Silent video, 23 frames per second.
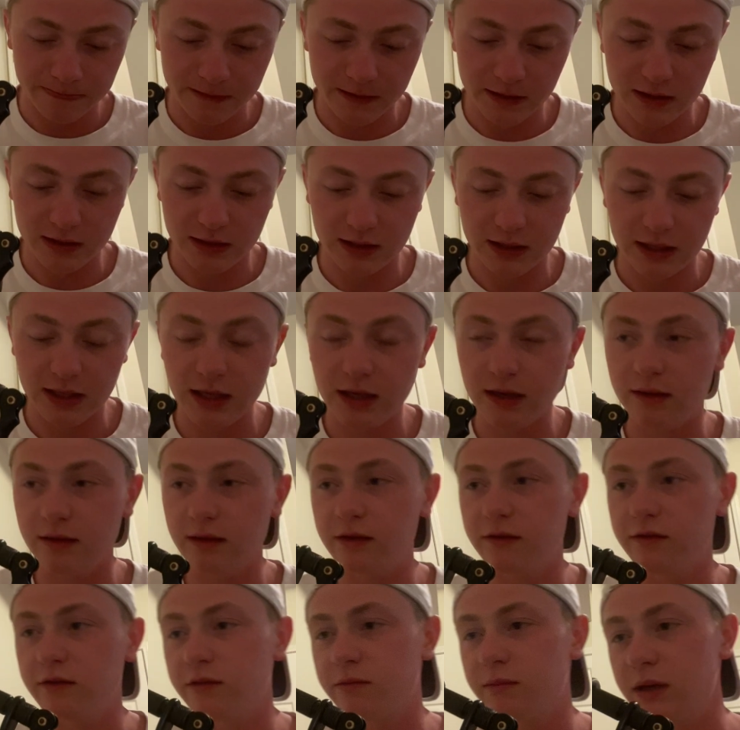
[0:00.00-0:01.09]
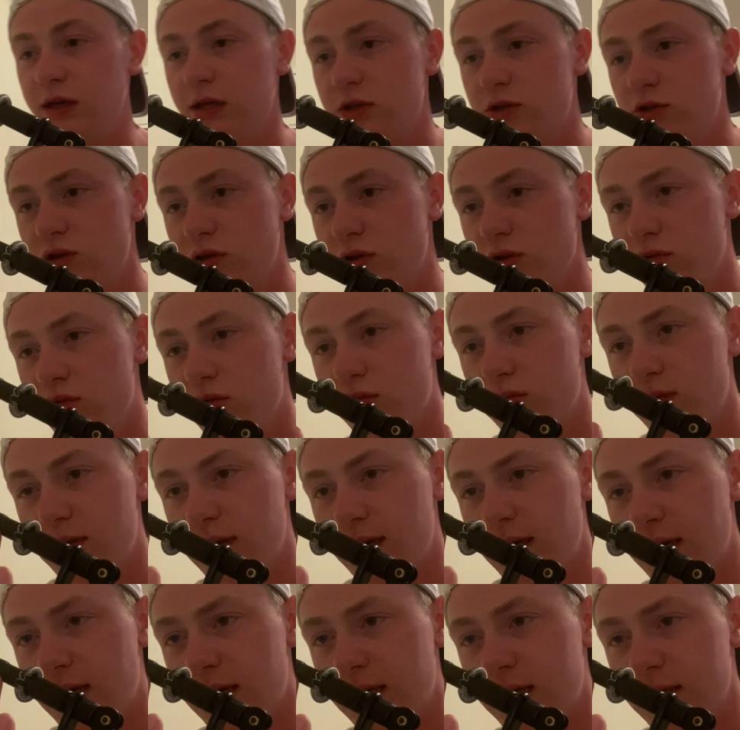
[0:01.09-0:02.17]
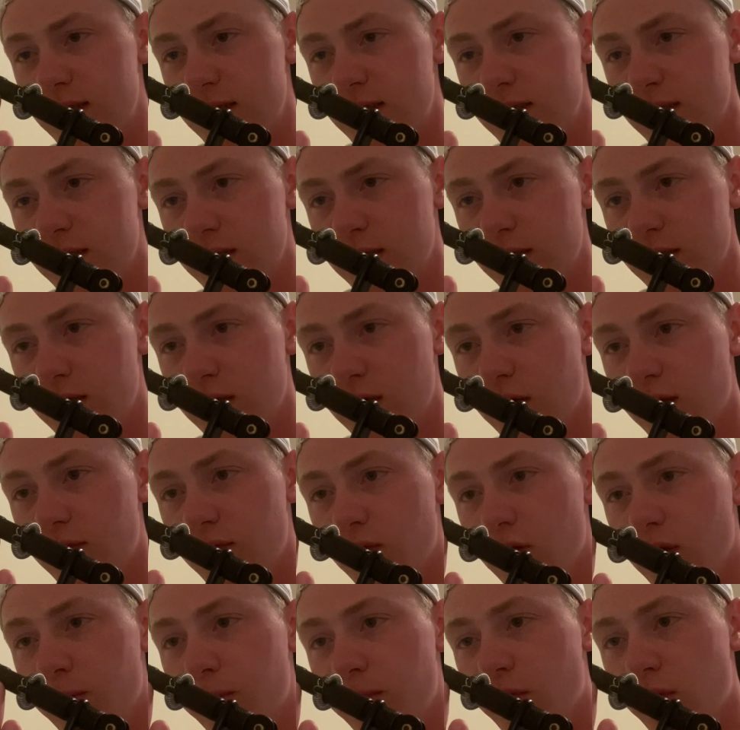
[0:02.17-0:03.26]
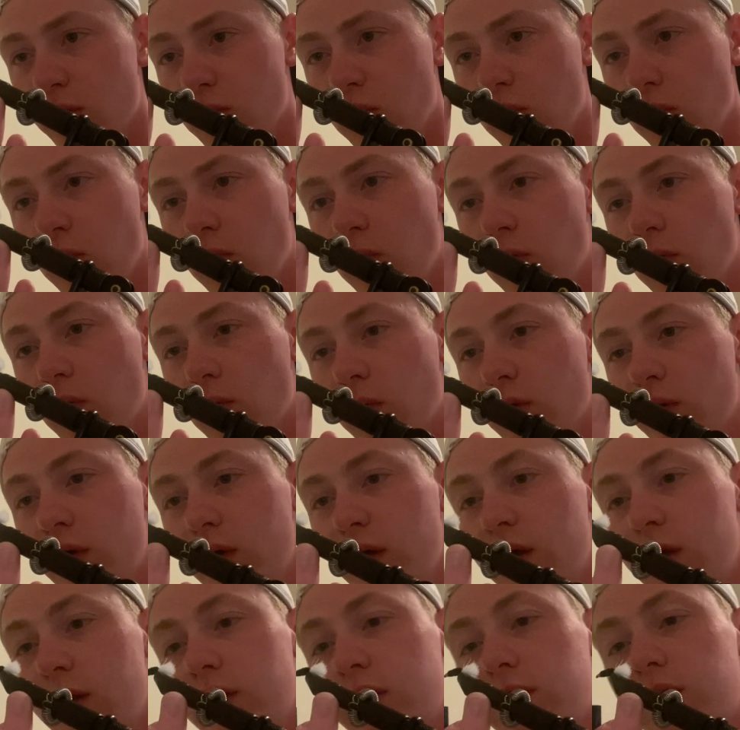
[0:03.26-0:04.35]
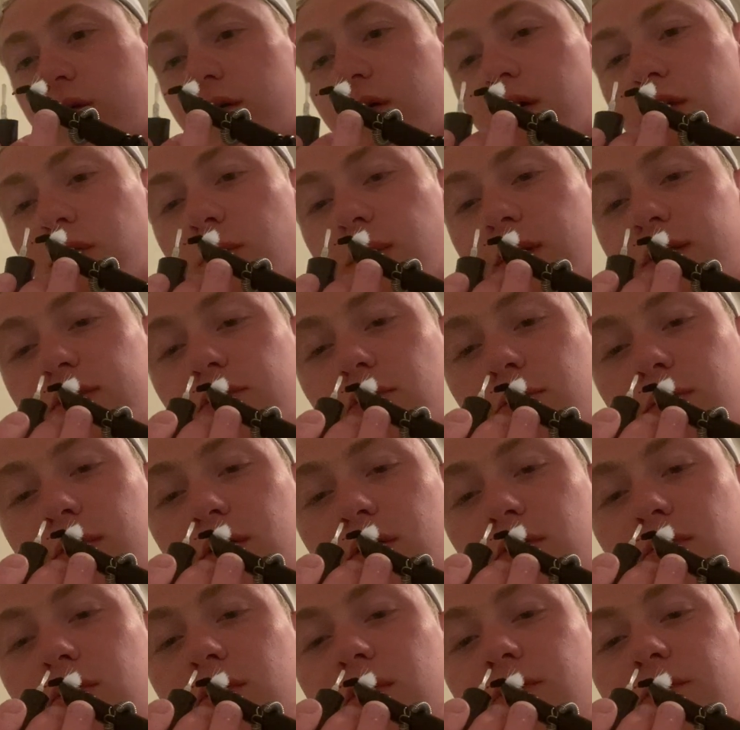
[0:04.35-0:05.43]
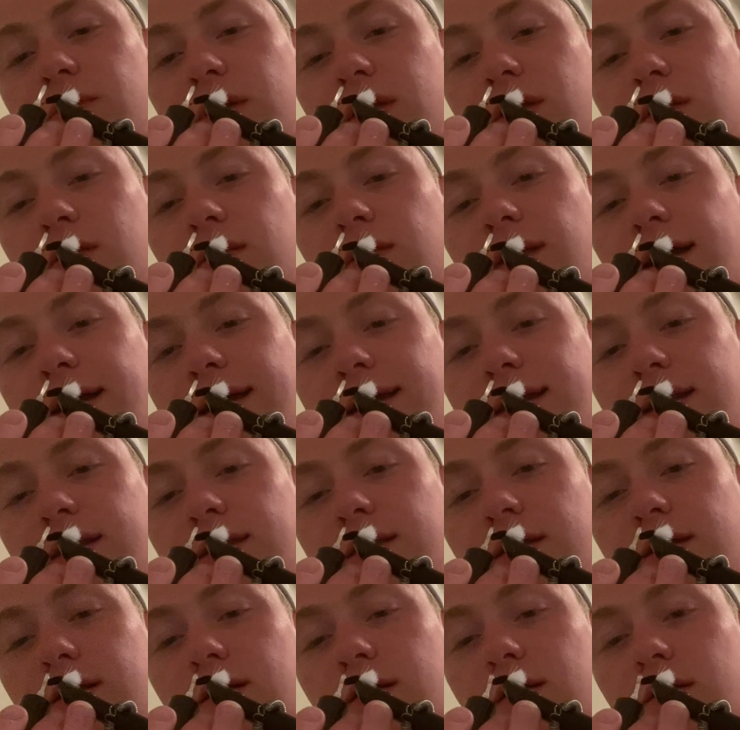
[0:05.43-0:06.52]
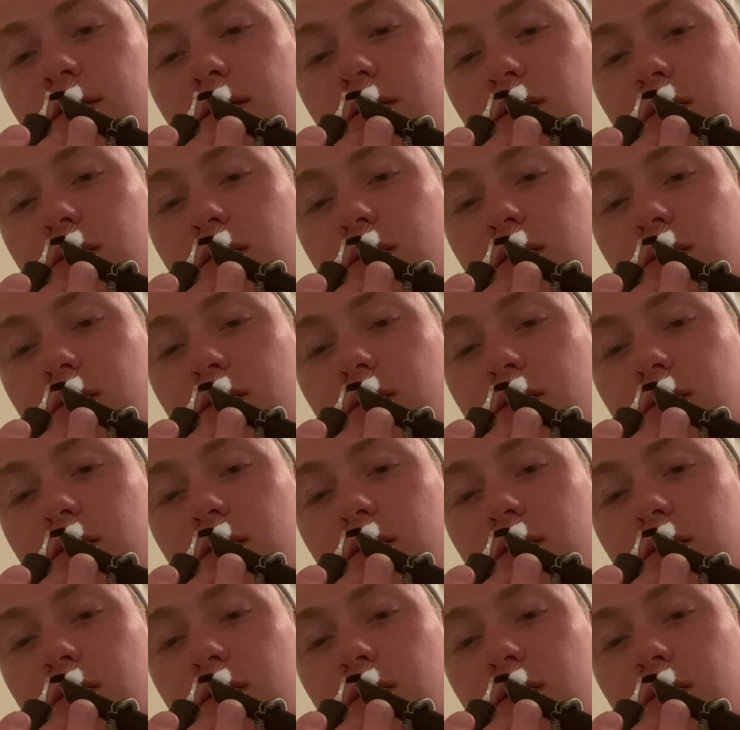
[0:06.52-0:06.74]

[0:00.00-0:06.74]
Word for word: And the key to this is making sure you do not cover up the hole. Otherwise you won't be able to fit your line in there.